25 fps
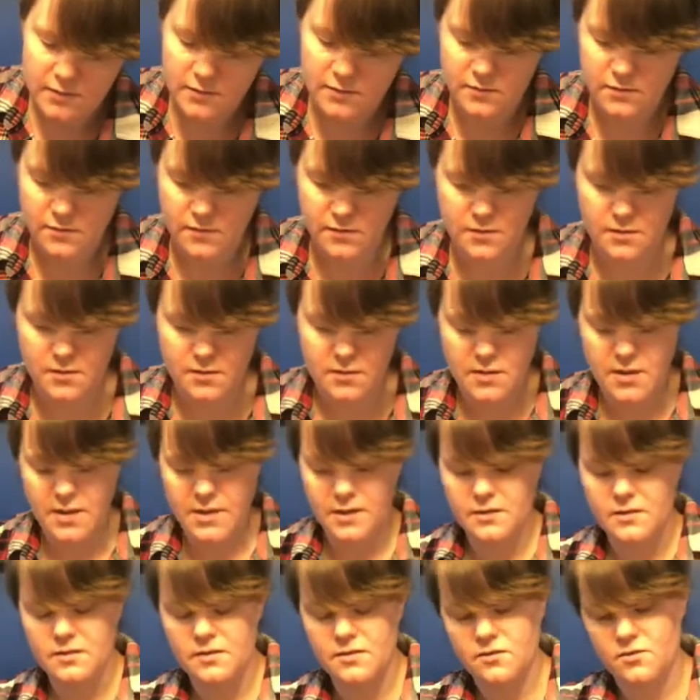
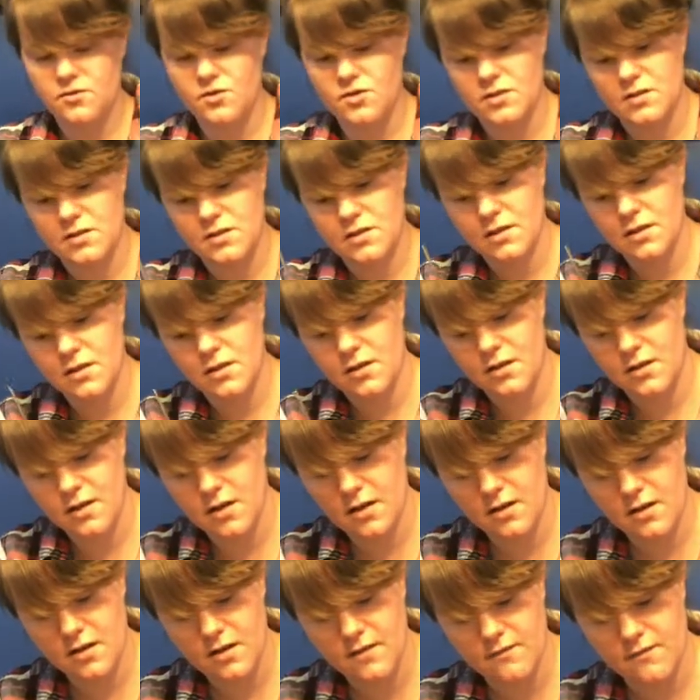Alright, so just cutting
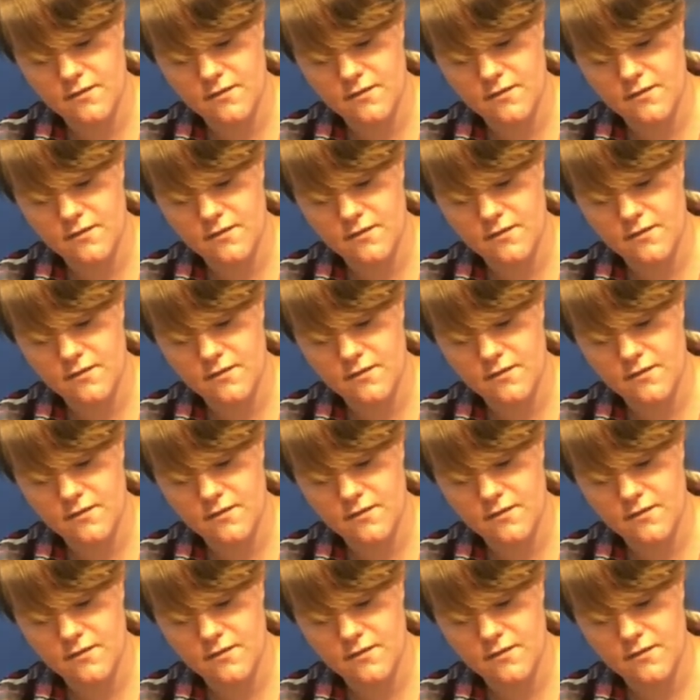off